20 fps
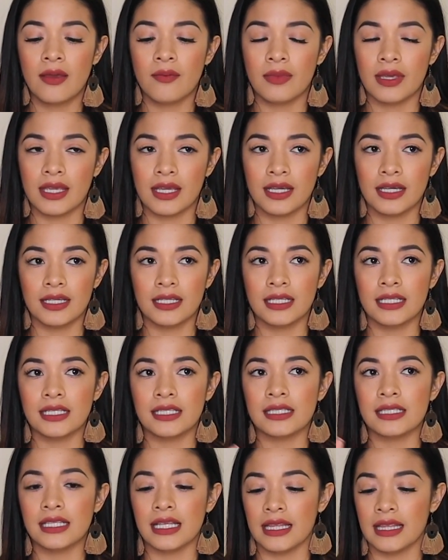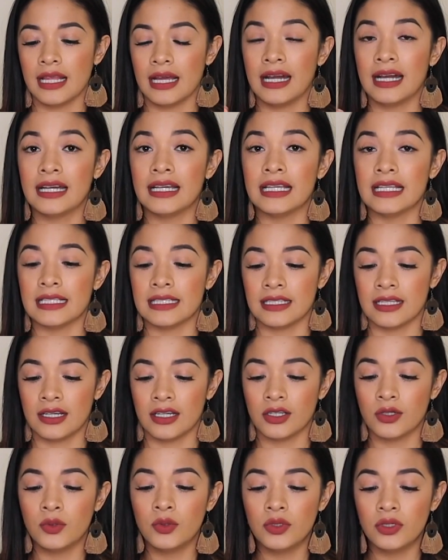because then that is
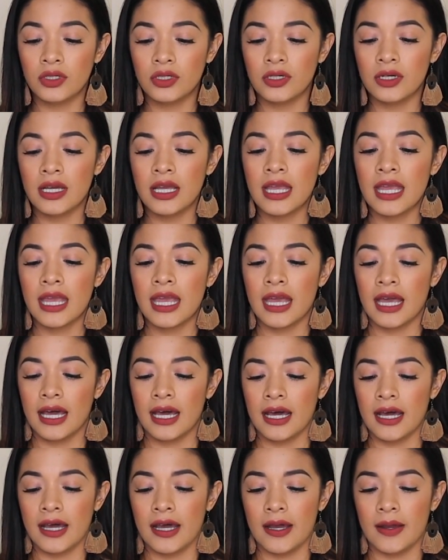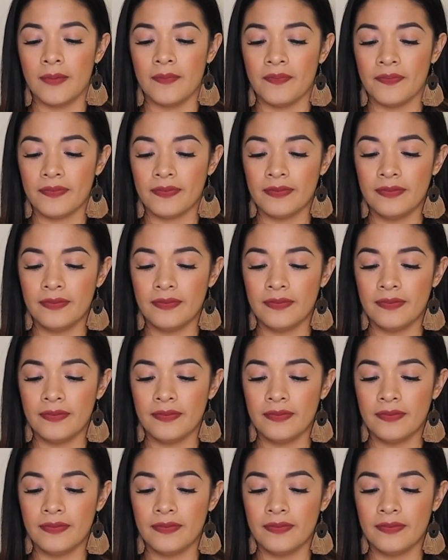not cool. I